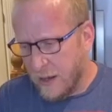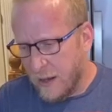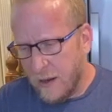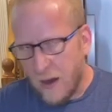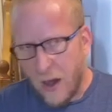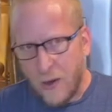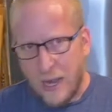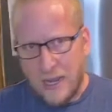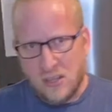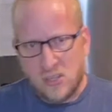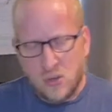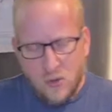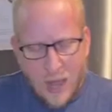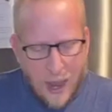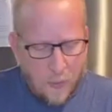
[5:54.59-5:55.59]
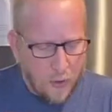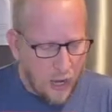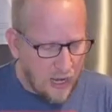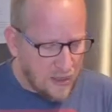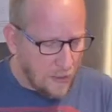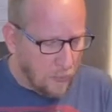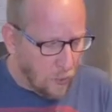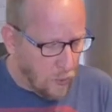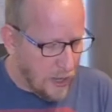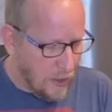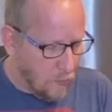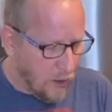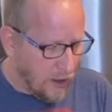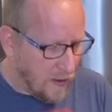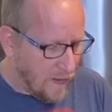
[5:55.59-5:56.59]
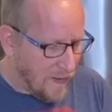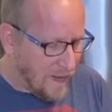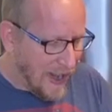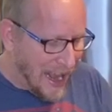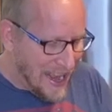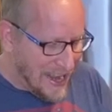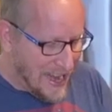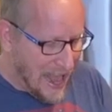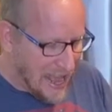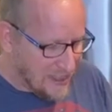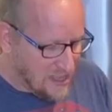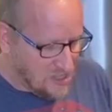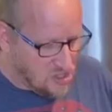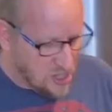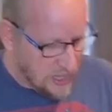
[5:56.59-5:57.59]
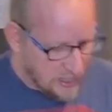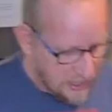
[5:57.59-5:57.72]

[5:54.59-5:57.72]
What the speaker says: All right, so now we're at the point where I could add the chicken.